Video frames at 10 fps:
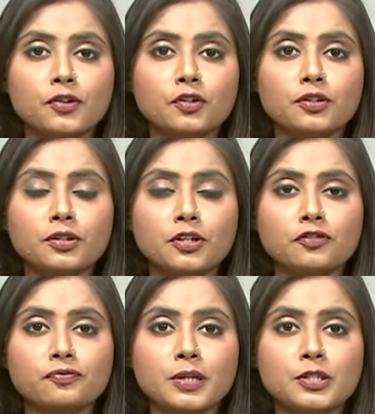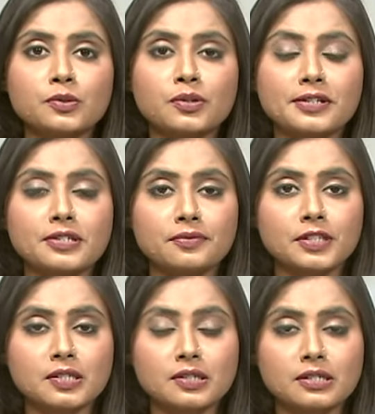on the 3rd of May stood at
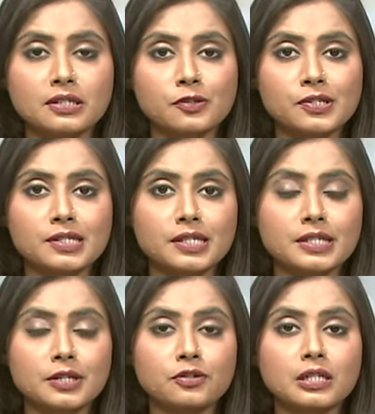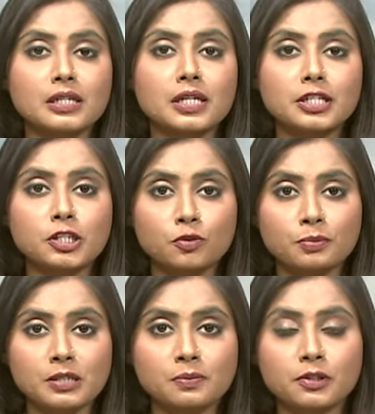76,690
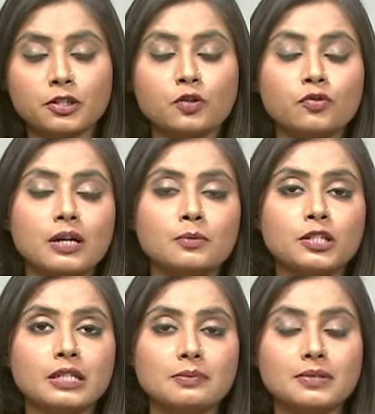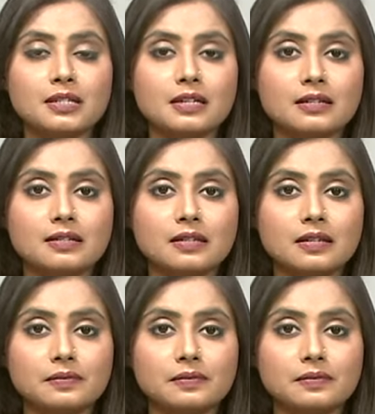rupees per kilogram on the MCX.